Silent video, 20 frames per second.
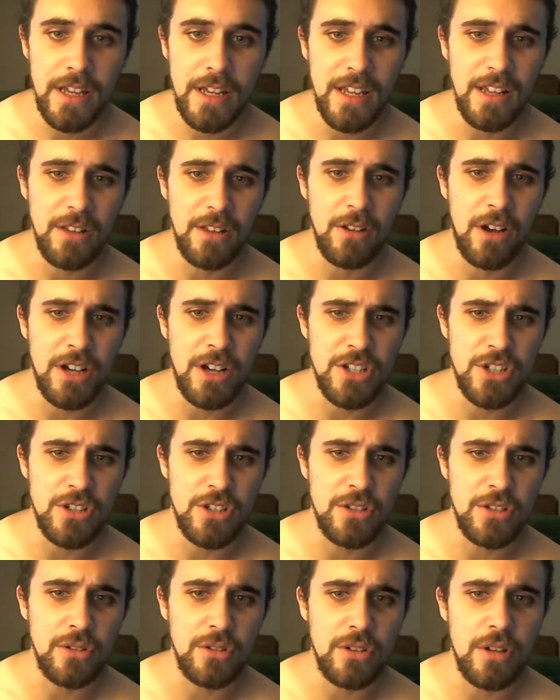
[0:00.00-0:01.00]

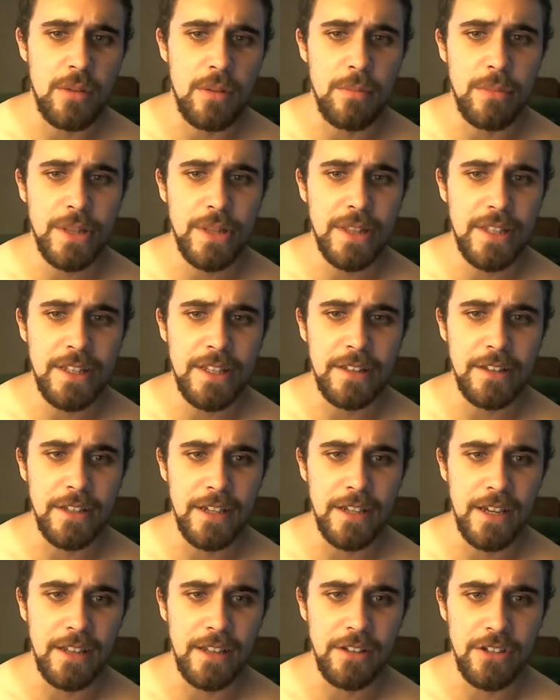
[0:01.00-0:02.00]
illogical,
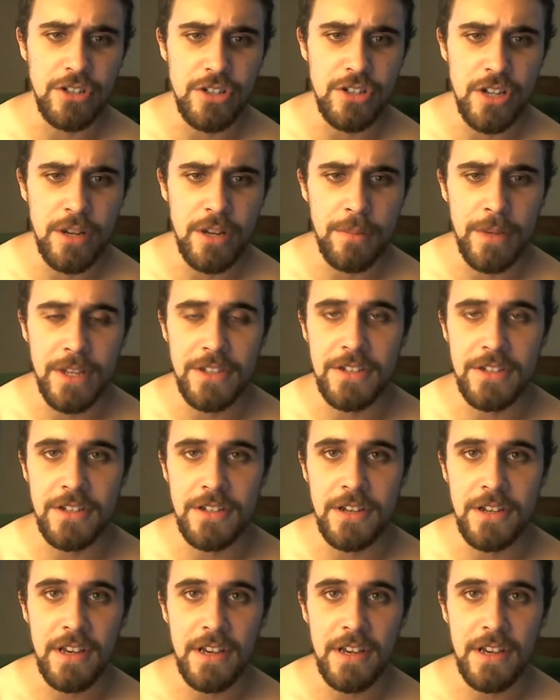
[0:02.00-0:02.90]
completely illegitimate,